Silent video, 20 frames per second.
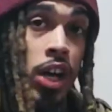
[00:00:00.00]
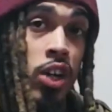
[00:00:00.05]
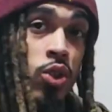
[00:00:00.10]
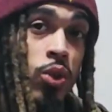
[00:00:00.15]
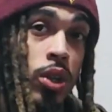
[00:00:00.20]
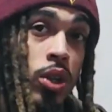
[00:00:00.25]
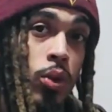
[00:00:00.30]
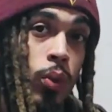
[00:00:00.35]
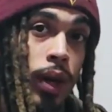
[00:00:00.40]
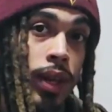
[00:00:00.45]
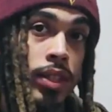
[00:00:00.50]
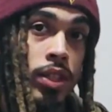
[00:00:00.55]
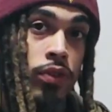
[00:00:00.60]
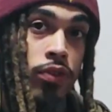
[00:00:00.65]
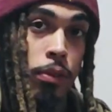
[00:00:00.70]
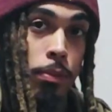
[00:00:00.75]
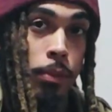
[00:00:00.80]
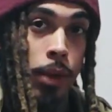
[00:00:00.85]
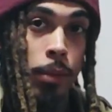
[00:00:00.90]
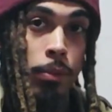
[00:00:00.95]
a quick way to
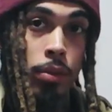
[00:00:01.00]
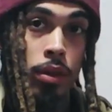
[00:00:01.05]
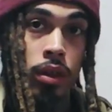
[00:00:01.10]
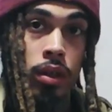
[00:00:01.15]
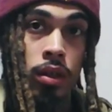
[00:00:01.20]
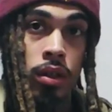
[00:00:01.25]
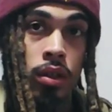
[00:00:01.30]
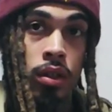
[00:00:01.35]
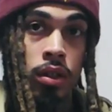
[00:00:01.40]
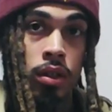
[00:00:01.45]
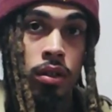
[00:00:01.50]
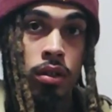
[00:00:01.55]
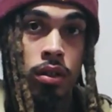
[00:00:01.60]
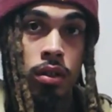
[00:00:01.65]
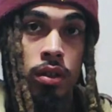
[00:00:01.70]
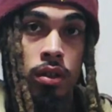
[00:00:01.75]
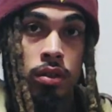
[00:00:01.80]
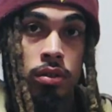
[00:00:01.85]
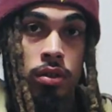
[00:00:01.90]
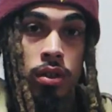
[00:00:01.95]
remember
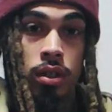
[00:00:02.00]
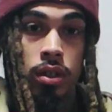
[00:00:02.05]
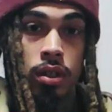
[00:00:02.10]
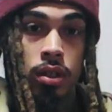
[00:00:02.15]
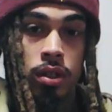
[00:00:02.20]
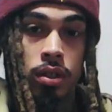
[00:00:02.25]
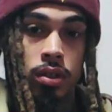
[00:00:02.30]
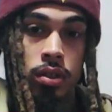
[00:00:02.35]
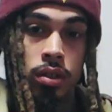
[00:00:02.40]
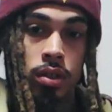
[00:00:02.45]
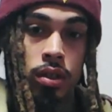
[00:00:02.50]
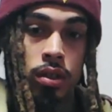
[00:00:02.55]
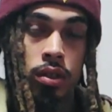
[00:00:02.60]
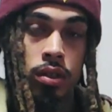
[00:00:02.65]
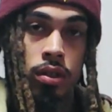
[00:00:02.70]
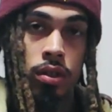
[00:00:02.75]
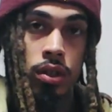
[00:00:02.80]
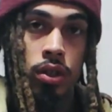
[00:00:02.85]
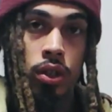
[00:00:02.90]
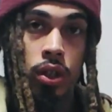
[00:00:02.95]
the
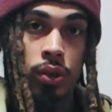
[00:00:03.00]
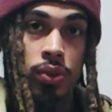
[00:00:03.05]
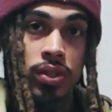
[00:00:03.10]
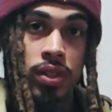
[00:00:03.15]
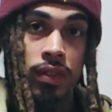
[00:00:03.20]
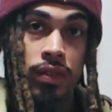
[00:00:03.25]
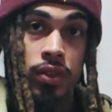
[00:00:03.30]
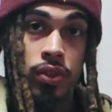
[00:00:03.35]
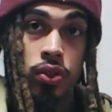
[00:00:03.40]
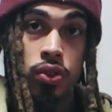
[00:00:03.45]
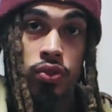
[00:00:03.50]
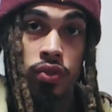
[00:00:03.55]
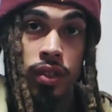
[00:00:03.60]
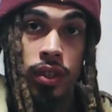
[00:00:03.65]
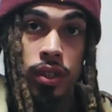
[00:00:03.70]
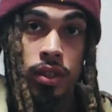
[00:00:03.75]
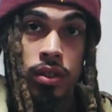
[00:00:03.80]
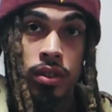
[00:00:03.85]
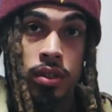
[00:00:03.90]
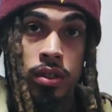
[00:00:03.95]
notes of the
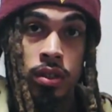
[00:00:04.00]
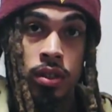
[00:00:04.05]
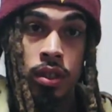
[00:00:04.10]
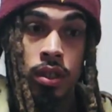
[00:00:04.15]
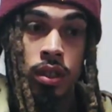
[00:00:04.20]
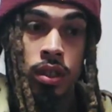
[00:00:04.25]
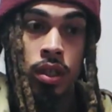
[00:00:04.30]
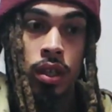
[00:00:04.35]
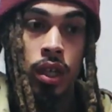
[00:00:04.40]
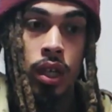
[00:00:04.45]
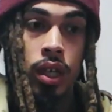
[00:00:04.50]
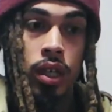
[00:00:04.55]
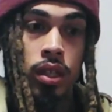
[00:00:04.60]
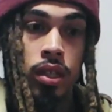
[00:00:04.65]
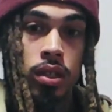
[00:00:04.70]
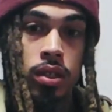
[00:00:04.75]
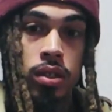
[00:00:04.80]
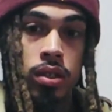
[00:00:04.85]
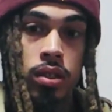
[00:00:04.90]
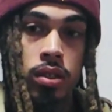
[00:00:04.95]
strings
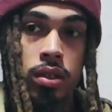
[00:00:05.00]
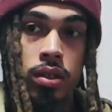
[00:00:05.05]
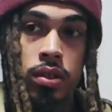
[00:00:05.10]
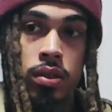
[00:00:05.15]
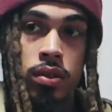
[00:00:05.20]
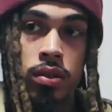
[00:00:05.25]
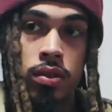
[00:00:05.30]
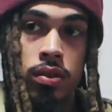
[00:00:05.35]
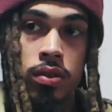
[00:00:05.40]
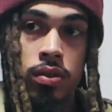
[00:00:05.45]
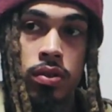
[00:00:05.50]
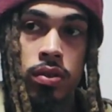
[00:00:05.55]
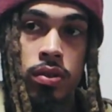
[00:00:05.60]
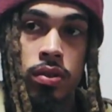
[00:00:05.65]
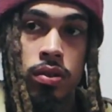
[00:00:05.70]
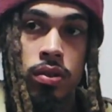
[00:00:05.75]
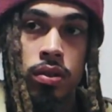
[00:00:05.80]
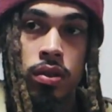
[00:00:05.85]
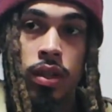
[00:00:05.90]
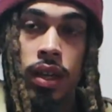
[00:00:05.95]
is
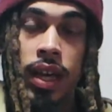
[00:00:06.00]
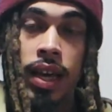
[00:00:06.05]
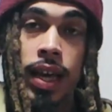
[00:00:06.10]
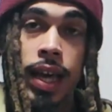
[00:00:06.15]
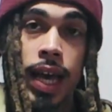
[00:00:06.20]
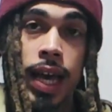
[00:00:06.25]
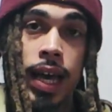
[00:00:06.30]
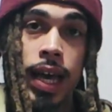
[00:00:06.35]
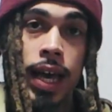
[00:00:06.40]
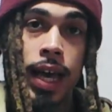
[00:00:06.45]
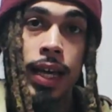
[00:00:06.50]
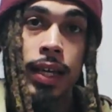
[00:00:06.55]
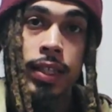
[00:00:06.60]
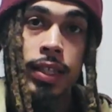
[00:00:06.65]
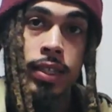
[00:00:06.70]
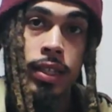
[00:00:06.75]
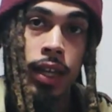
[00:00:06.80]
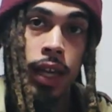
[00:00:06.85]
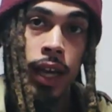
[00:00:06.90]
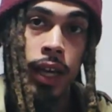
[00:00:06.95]

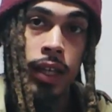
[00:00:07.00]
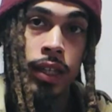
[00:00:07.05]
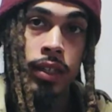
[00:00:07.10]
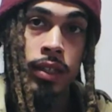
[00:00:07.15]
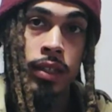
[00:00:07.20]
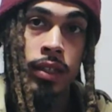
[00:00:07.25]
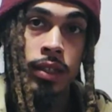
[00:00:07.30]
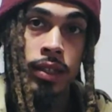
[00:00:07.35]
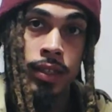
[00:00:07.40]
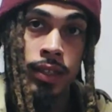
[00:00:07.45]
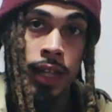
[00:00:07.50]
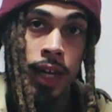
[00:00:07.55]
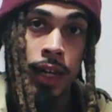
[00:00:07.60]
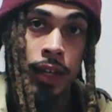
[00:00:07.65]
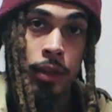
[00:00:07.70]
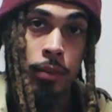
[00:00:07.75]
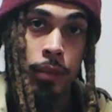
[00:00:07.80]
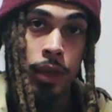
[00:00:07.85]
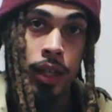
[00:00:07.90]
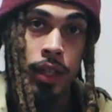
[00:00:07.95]
Eddie ate
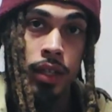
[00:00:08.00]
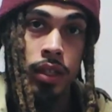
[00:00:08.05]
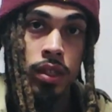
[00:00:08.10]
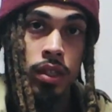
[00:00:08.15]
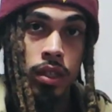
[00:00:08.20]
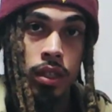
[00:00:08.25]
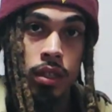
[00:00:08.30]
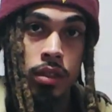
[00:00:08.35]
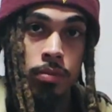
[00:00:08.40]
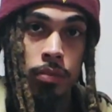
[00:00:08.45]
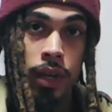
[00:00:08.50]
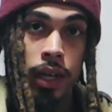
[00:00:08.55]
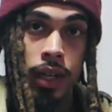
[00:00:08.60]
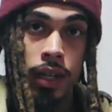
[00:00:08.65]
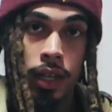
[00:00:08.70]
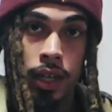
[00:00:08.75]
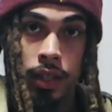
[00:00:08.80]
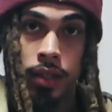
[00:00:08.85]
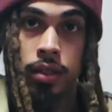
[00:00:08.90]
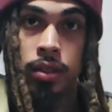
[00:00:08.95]
dynamite, goodbye
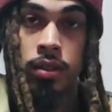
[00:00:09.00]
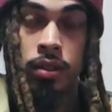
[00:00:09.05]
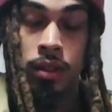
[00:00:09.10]
Eddie.